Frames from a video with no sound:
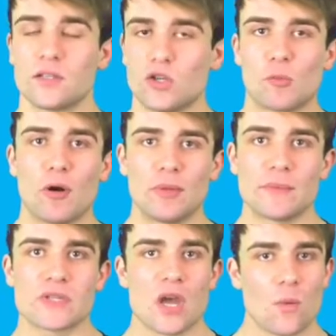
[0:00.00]
No
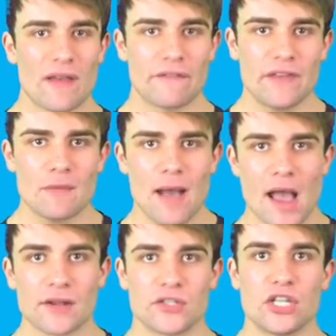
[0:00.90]
problems. We have v
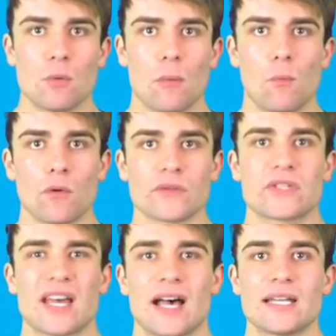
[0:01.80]
minus u on one
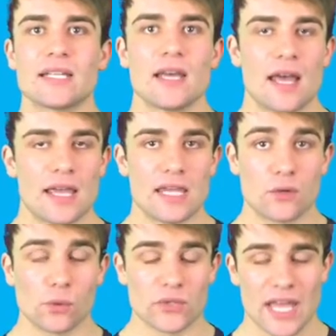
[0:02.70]
side
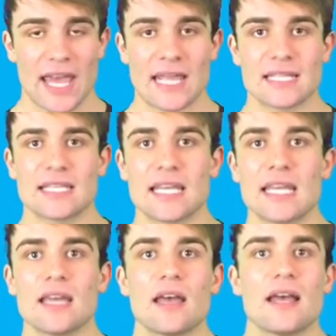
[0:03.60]
equals a
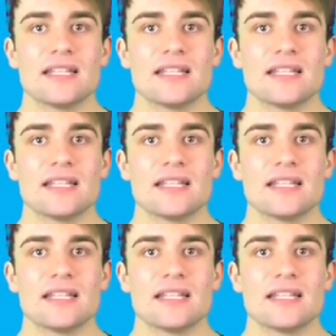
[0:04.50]
t.